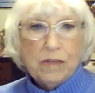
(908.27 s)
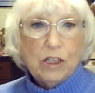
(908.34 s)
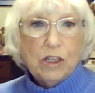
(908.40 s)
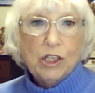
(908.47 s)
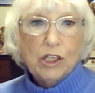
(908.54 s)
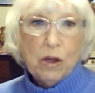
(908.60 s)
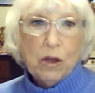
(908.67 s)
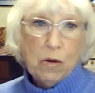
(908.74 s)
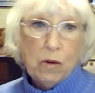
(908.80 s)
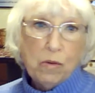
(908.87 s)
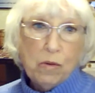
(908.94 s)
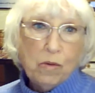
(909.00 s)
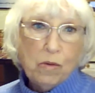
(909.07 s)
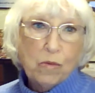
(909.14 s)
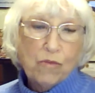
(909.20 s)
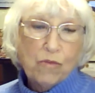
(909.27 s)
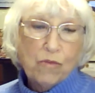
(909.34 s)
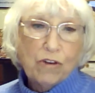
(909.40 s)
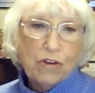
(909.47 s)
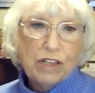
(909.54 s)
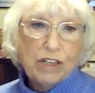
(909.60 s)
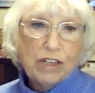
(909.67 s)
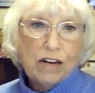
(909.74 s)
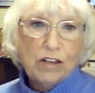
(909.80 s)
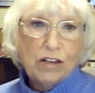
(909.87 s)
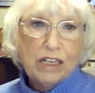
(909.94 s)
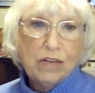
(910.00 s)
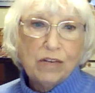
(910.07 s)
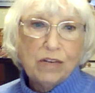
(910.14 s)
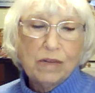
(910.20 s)
so First
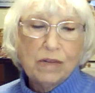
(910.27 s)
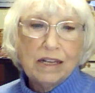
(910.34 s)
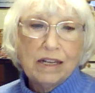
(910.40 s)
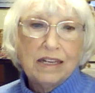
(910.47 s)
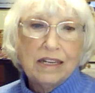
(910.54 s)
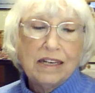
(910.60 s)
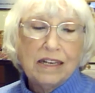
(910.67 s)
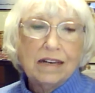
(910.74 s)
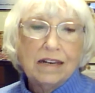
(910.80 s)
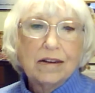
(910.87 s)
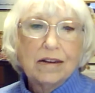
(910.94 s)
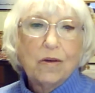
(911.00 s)
Energy really didn't